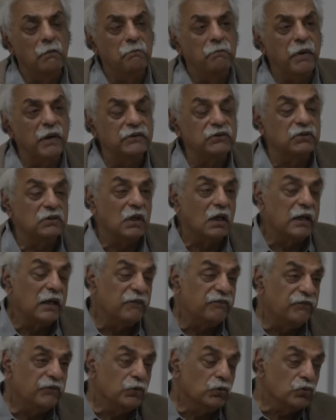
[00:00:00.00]
But
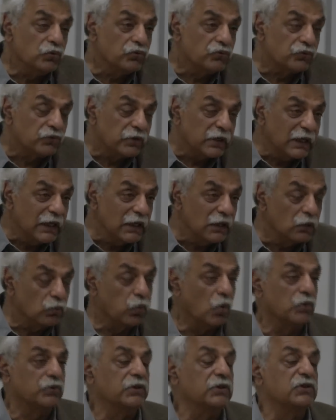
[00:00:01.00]
if you read
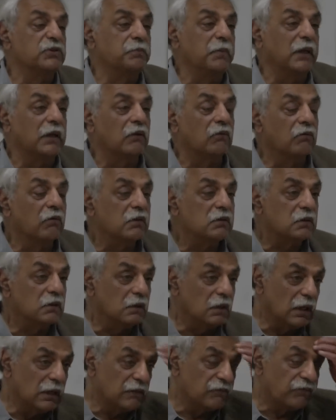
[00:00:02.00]
what is being
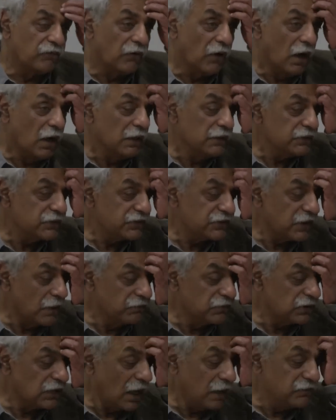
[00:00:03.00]
written in France,
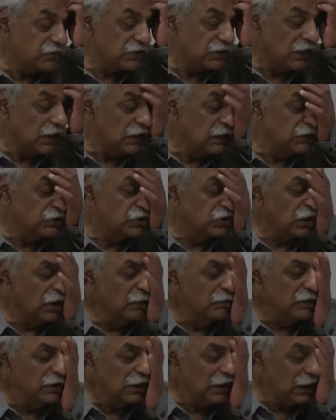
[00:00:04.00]
sometimes in
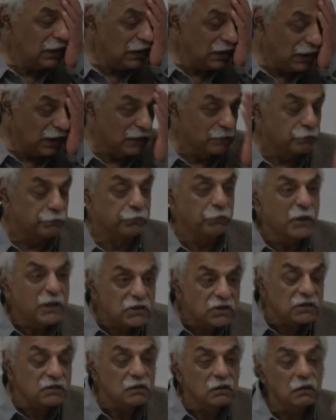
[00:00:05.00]
Germany, in
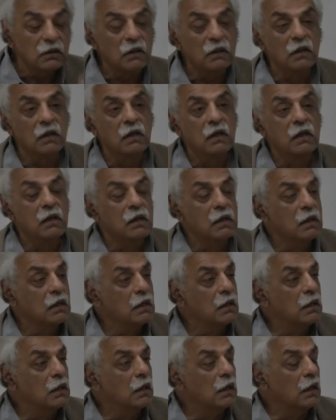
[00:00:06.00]
Britain,
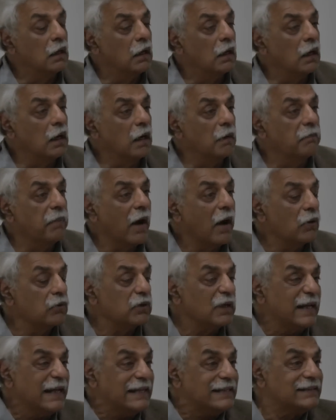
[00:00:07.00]

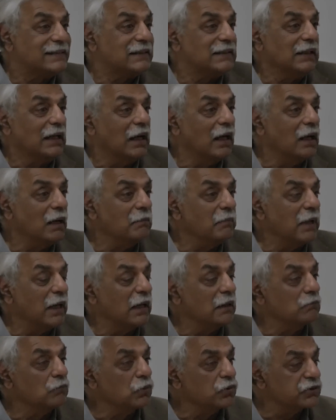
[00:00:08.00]
about Islam
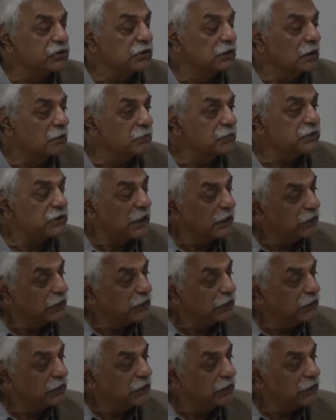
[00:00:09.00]
and Muslims,